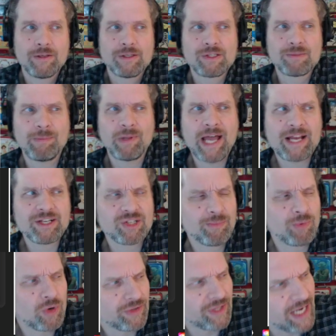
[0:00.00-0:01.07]
splash
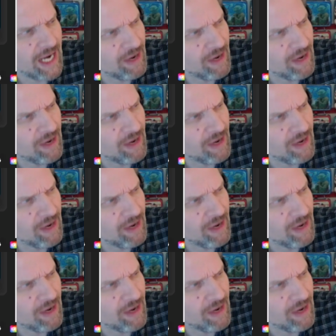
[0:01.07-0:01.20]
support that I